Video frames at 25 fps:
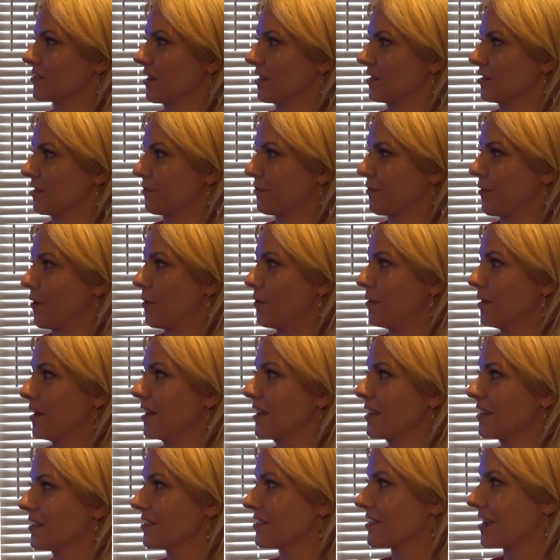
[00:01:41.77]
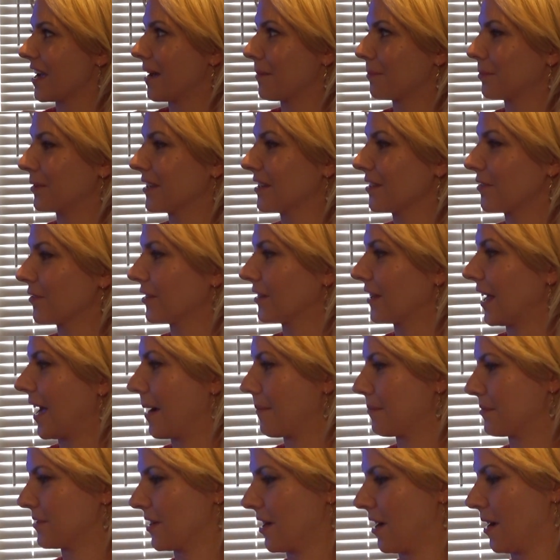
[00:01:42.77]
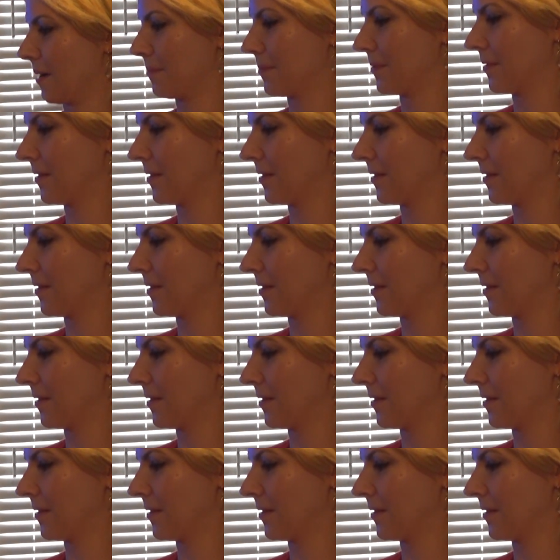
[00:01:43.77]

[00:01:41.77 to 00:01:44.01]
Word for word: on your phone, tablet, or laptop.